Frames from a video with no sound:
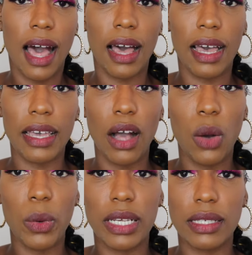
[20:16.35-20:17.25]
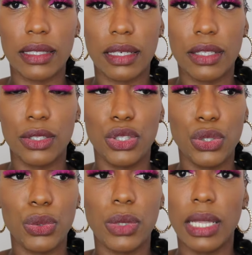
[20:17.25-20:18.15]
I always
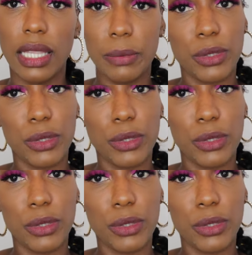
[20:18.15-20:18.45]
do a lip